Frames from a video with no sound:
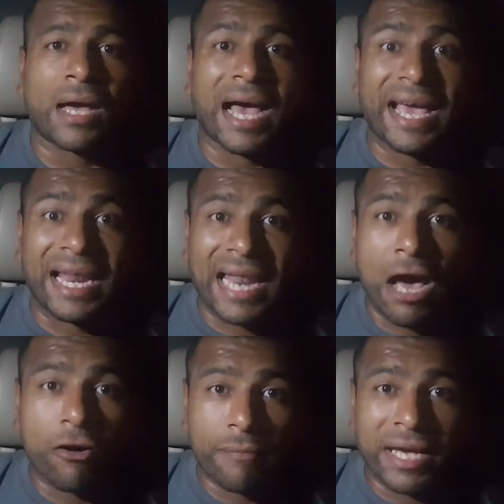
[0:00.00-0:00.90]
I
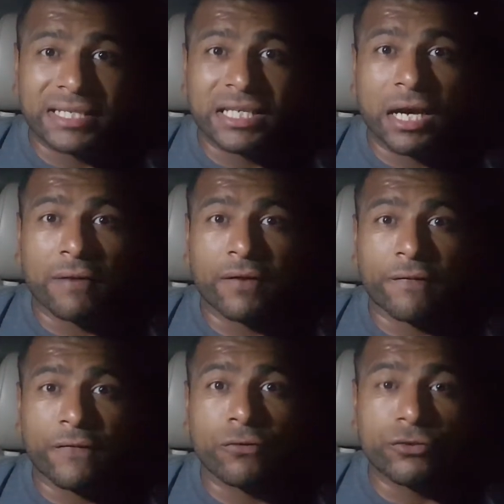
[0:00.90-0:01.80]
allowed myself a
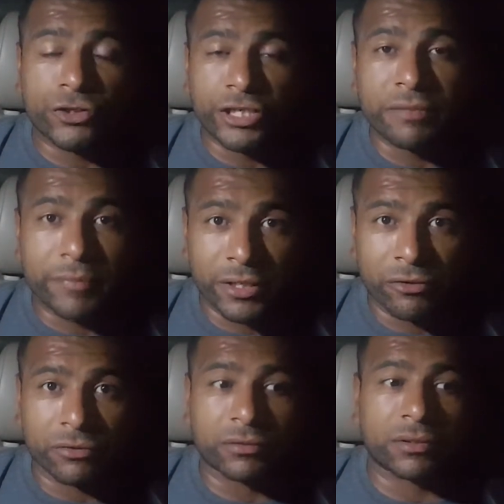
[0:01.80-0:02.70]
few cheat
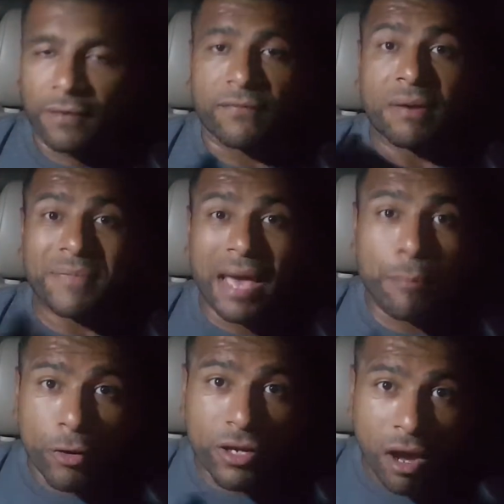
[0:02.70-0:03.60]
meals. From that
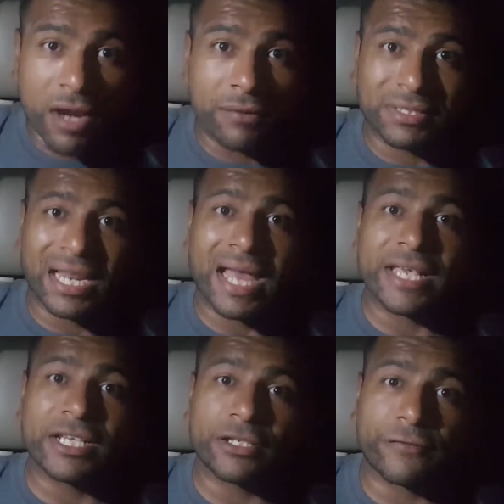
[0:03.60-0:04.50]
point on, it was a lot
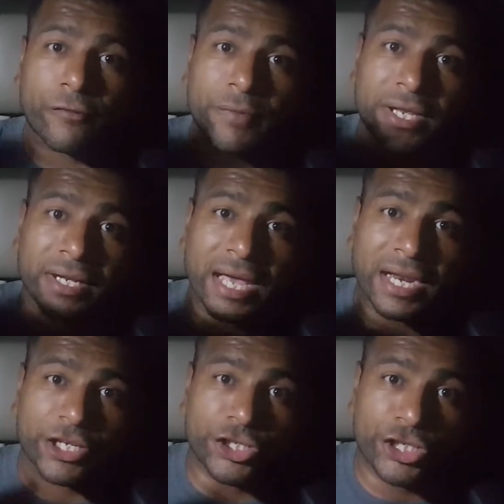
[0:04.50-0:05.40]
easier for me to
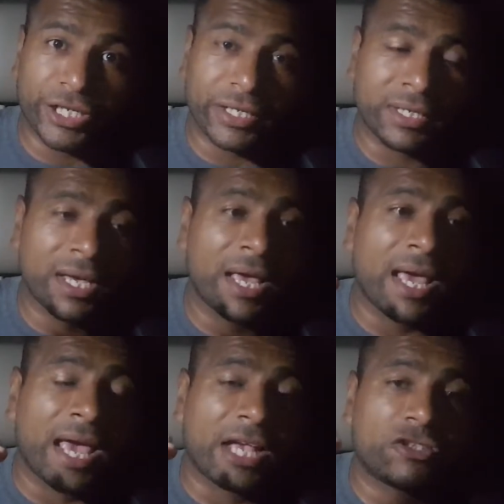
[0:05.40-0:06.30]
kind of cheat.
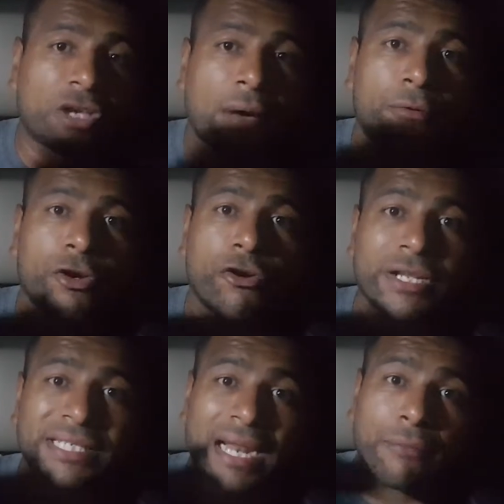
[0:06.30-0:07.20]
And so I would
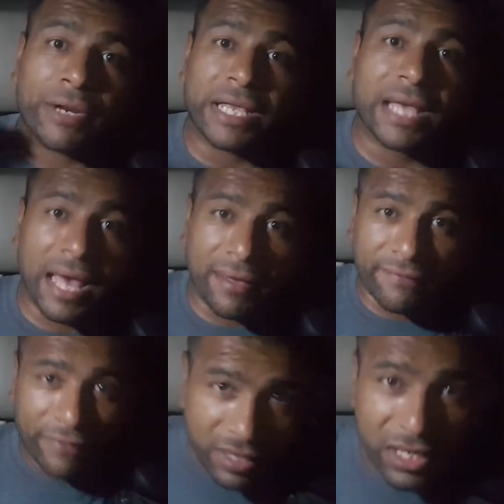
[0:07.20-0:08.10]
notice that I would
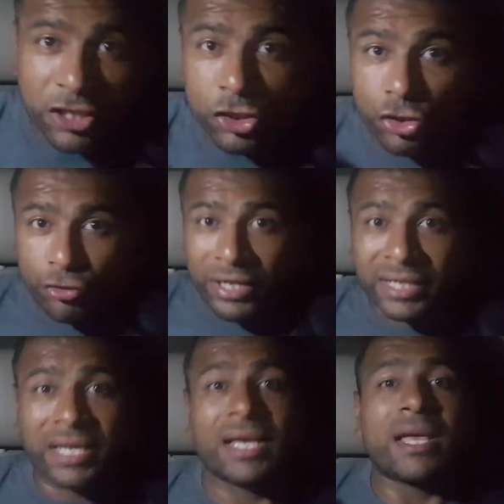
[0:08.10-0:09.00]
have
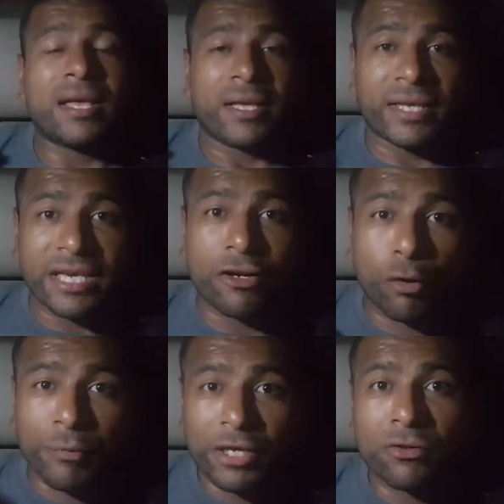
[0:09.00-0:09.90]
strict
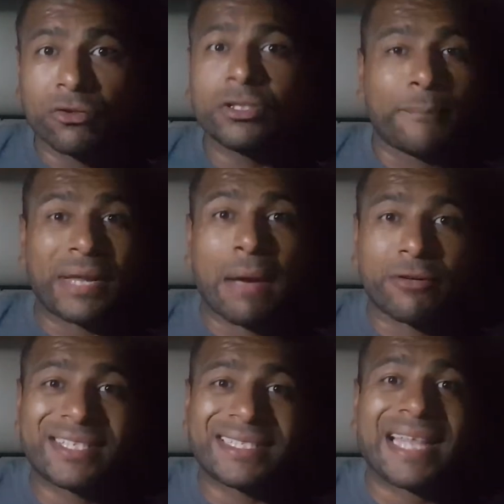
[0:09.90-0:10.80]
keto meals, but I
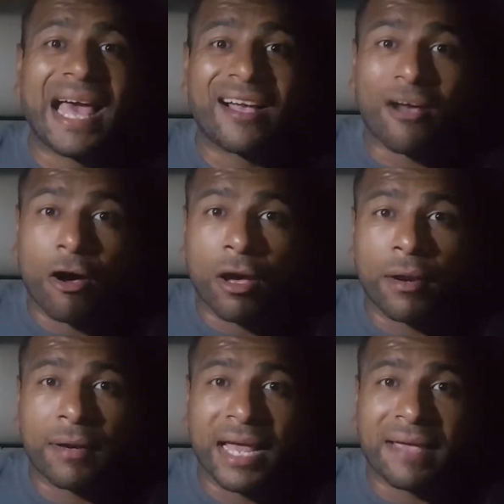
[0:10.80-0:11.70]
would snack
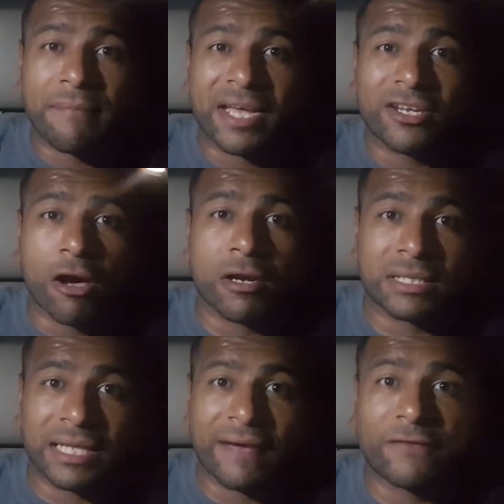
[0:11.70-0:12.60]
on like my
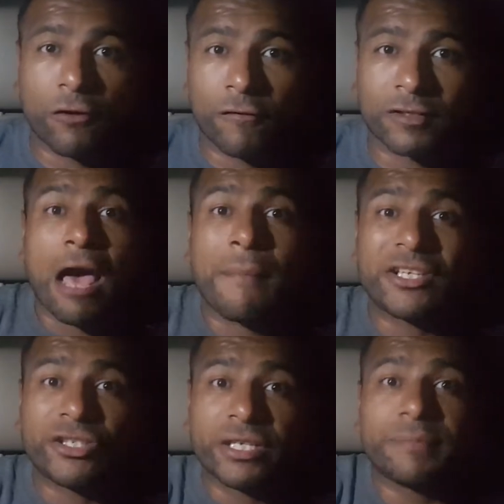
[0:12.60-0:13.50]
daughter's leftovers. I
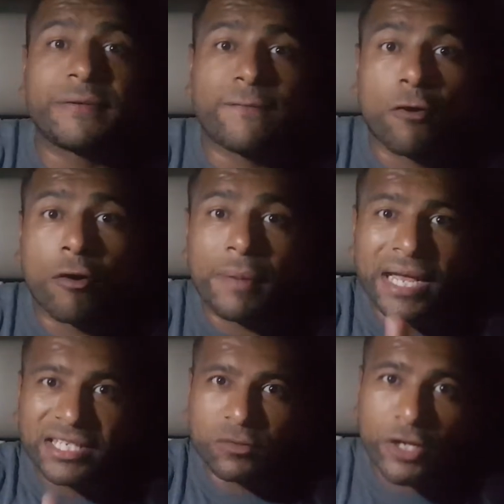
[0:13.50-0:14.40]
mentioned this before, but
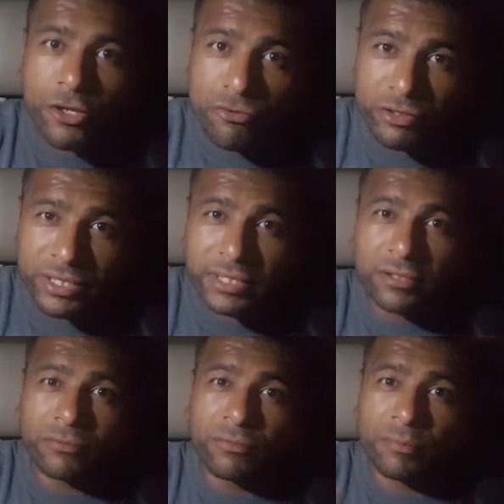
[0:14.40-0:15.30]
I just want to use it
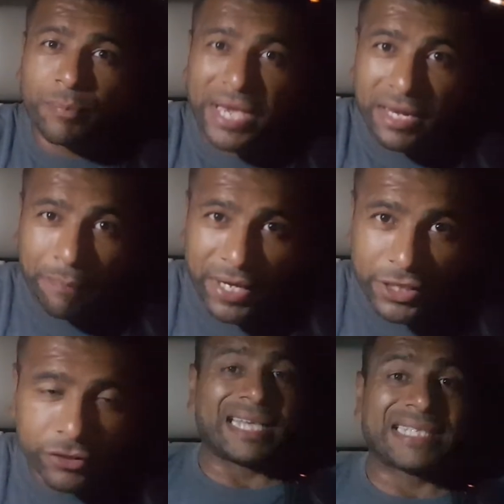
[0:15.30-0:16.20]
to paint a
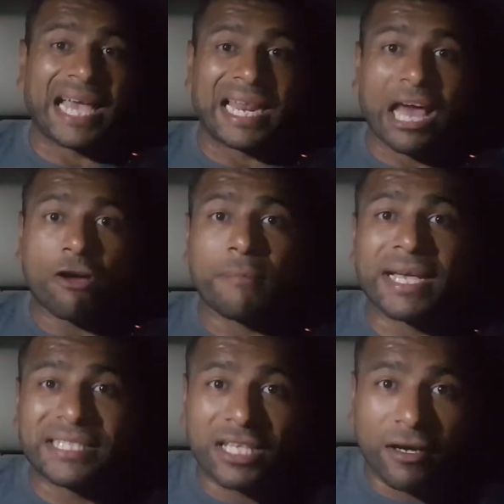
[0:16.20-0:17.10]
picture. As I allowed
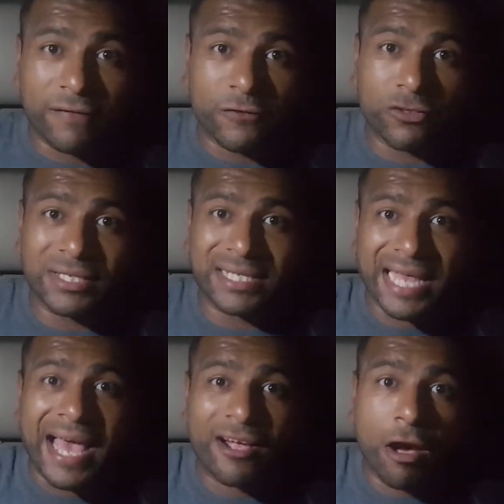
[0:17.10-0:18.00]
myself to
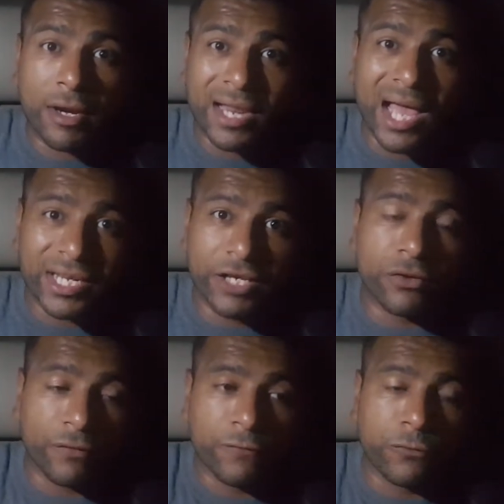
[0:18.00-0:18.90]
snack on
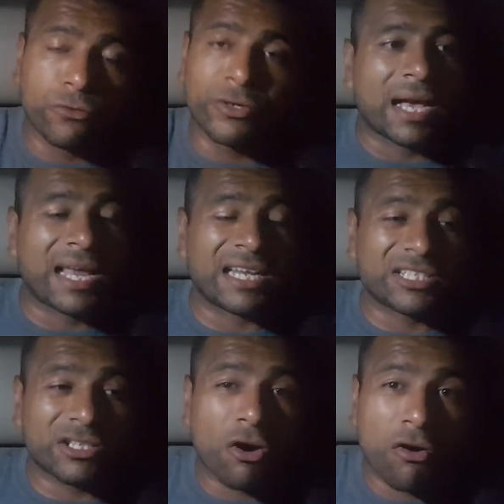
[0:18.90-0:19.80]
non-keto food, kind of
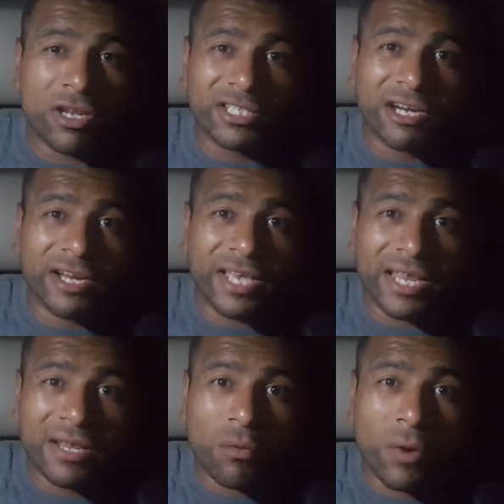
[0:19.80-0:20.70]
slowly started
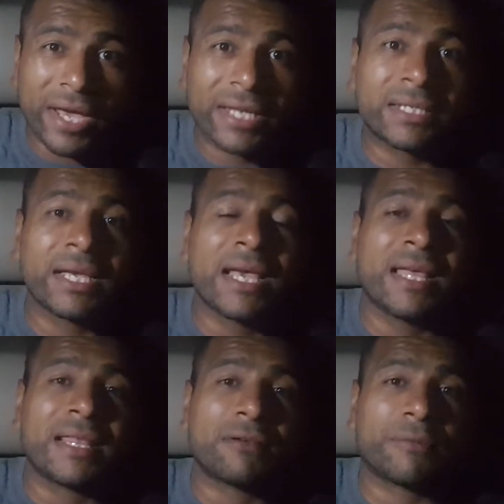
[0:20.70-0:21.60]
gaining weight.
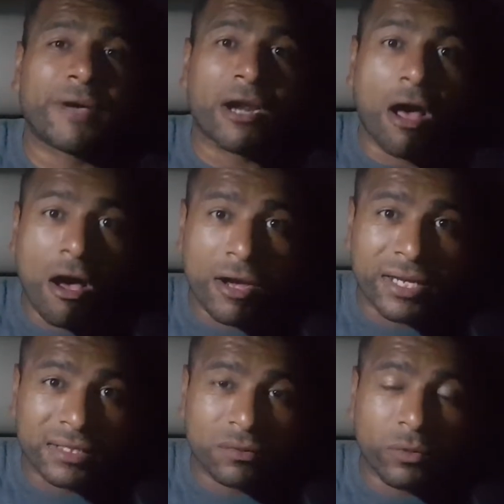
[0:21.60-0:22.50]
That was about
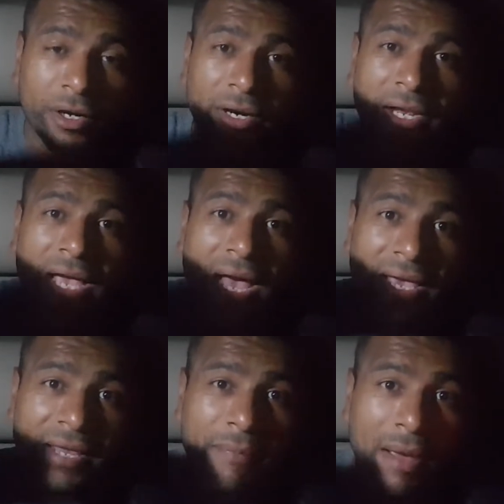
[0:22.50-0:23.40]
August, where I
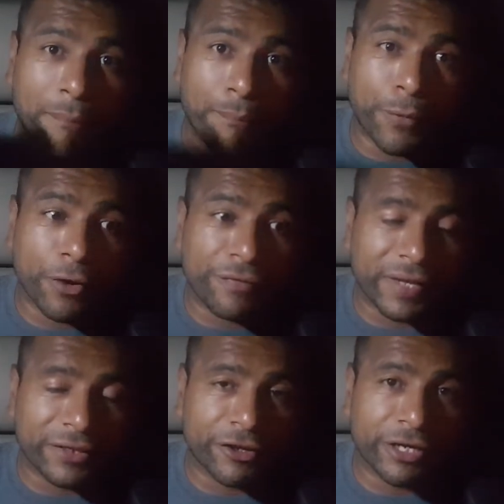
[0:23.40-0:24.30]
hit my
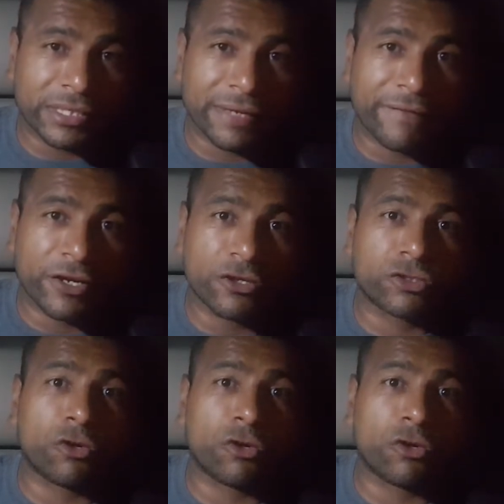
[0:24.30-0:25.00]
birthday, 37 years